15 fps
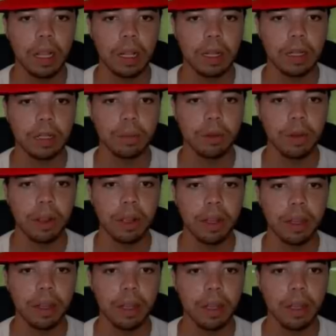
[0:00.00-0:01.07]
There's
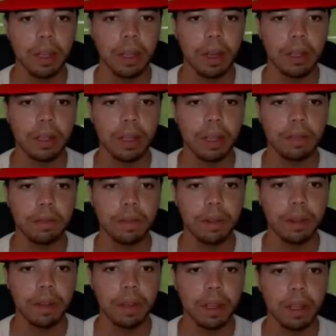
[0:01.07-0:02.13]
Marega on the left
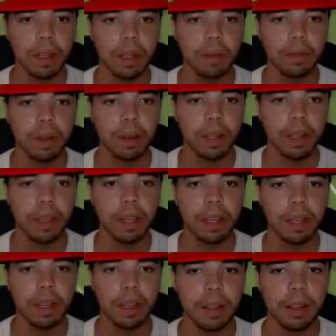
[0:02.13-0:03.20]
foot. Come on, hit it.
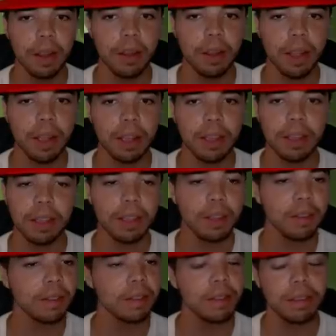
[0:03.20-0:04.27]
Okay,
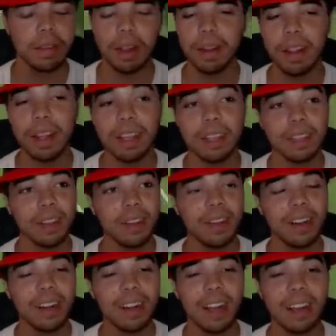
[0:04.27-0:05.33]
you. Alright, he
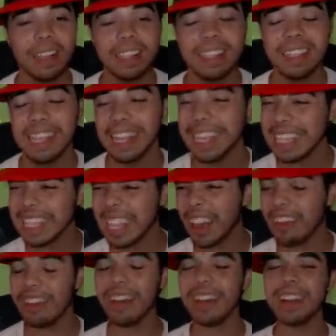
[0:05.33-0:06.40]
scored. I. He
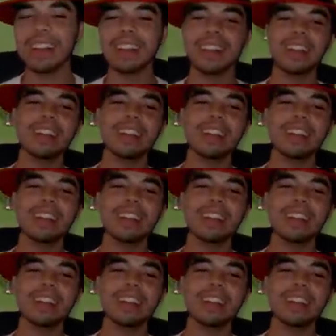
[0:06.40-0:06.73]
scored!